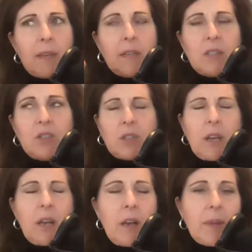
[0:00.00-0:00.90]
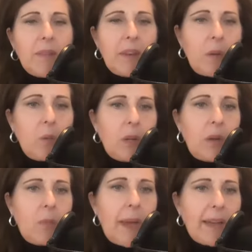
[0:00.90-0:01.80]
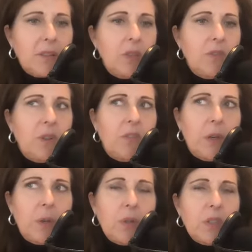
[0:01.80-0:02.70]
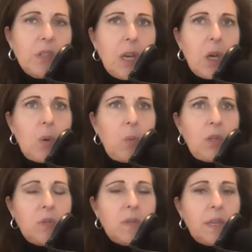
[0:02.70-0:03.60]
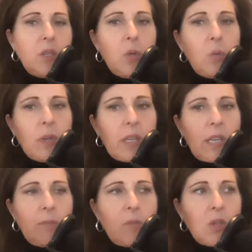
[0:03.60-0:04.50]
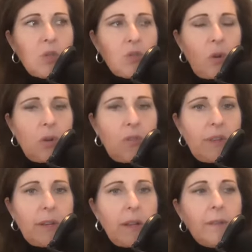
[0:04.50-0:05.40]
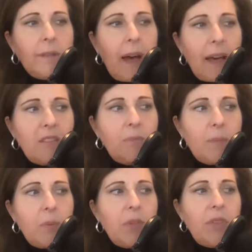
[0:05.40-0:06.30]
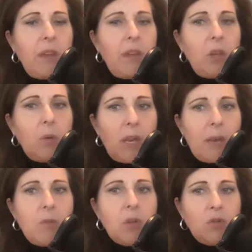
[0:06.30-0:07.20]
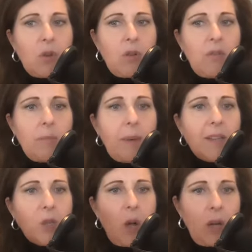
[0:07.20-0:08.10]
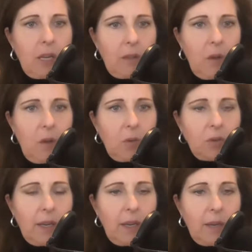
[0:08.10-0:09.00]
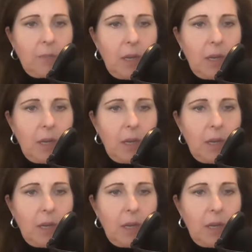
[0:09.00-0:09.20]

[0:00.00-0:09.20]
an interesting comment that I want to go back to for folks when you said you want to keep control of it. A lot of people think you keep control of it by talking the whole time.